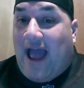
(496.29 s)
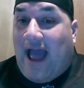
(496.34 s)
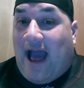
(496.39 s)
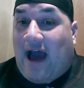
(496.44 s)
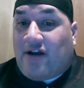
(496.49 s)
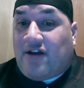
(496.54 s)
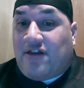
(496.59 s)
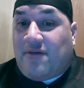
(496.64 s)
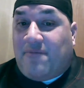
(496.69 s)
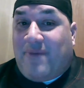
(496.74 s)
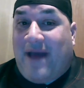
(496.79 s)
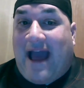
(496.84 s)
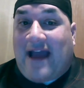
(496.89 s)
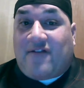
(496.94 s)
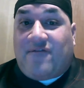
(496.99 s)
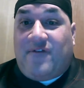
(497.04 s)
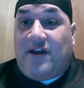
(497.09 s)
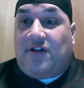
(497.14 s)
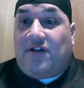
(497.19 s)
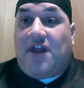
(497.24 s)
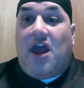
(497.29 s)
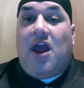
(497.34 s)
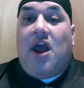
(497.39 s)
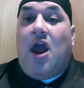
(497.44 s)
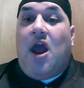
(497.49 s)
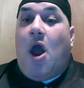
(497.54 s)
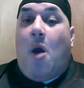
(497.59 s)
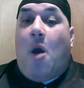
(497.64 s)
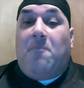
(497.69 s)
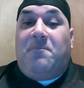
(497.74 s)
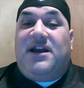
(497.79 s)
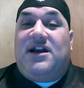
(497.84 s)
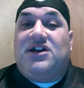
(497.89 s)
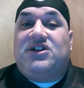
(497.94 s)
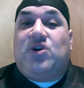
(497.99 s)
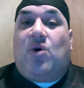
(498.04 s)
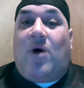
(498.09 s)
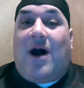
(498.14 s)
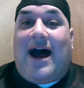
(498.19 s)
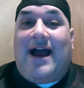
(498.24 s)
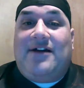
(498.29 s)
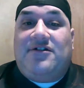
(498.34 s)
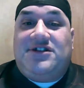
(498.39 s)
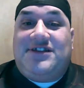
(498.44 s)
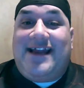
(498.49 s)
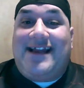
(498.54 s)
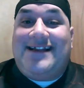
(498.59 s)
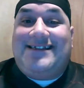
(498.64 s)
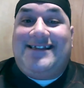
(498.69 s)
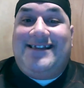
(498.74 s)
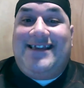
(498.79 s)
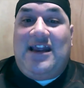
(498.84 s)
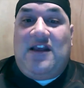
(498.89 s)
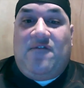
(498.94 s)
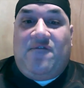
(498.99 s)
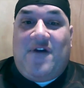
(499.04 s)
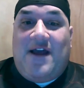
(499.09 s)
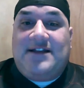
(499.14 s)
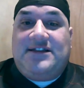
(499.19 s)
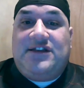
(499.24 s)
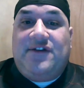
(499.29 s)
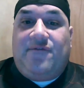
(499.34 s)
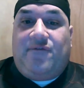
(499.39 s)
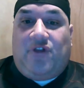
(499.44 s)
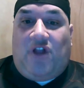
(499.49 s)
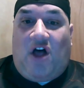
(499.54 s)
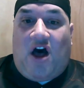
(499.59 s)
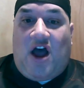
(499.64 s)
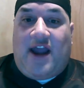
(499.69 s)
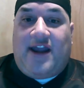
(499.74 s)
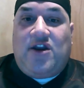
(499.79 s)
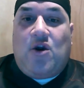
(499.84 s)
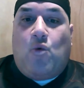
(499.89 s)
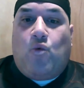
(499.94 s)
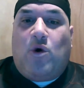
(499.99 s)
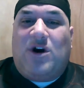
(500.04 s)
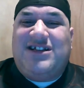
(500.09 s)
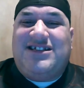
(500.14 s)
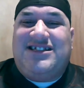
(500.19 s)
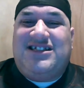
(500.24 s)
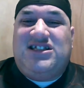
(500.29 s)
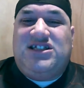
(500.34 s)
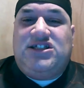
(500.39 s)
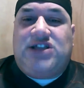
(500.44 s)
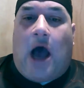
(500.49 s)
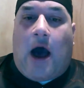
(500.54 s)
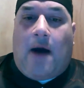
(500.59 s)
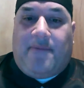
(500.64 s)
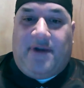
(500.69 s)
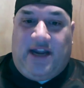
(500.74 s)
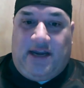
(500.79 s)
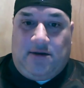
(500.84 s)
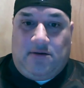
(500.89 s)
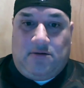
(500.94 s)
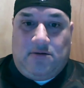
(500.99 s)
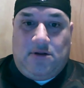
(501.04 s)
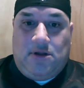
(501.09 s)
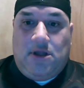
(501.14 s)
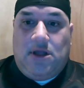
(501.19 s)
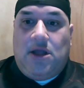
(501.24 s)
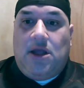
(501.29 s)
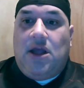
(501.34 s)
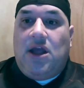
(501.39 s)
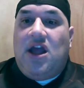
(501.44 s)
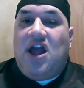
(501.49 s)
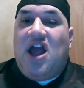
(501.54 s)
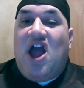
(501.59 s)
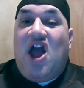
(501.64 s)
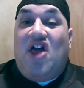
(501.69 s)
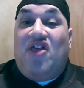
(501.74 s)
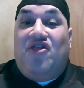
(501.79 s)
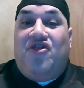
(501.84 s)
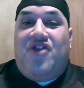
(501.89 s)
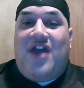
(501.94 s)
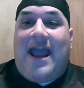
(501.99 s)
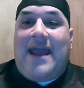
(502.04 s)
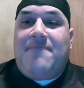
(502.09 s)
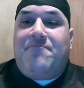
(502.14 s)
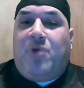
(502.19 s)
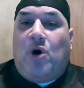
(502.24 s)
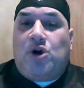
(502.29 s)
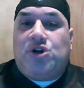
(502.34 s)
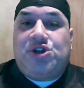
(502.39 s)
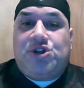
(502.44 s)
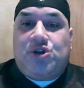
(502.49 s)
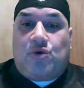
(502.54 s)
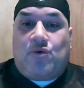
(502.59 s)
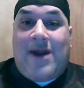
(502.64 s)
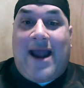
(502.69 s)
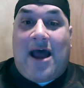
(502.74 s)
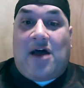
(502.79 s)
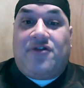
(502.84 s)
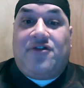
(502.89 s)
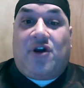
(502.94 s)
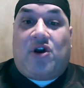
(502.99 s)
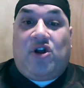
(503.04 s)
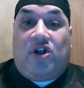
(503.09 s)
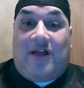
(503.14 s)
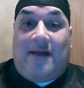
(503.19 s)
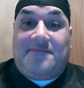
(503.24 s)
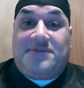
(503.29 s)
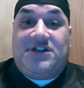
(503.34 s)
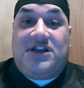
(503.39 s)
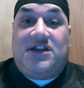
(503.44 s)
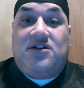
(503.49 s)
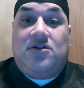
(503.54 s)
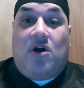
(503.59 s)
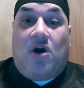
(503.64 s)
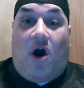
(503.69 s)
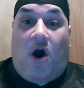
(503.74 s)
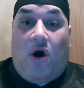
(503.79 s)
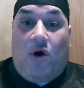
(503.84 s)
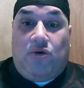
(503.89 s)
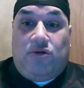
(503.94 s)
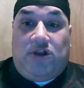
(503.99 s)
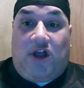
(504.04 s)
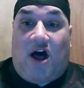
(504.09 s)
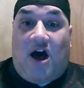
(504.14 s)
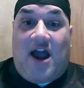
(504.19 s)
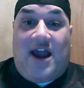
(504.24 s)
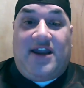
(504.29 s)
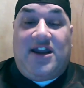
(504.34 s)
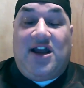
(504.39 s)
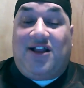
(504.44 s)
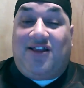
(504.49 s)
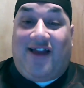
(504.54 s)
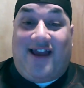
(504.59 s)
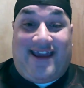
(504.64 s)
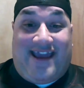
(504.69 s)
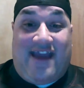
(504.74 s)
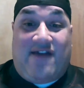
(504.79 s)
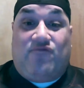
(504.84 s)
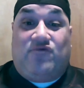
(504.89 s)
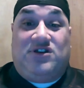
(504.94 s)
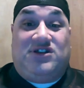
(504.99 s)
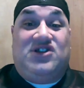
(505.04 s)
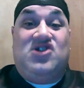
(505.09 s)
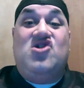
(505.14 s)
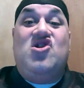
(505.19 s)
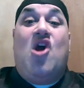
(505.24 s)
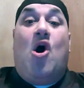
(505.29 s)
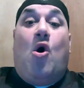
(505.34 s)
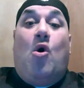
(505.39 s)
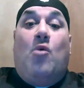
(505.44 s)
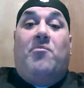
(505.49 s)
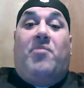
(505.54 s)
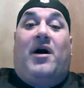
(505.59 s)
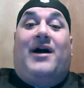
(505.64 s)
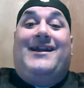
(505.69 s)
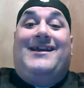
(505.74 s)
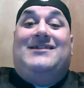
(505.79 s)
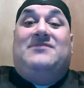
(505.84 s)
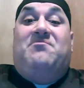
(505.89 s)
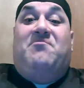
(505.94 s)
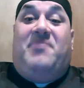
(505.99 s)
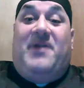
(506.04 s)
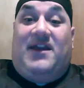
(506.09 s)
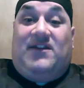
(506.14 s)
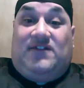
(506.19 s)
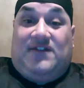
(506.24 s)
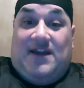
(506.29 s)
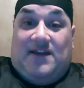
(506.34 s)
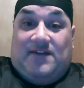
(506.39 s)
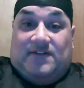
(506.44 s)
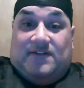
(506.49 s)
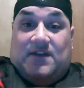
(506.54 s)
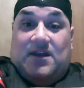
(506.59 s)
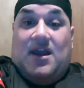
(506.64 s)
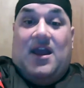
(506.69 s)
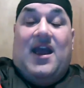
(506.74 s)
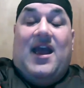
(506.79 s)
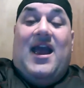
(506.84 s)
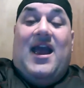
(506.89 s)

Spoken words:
out of the backfield because Ohio State's defensive line was dominant. They pushed around the Clemson O-line like it was nobody's business.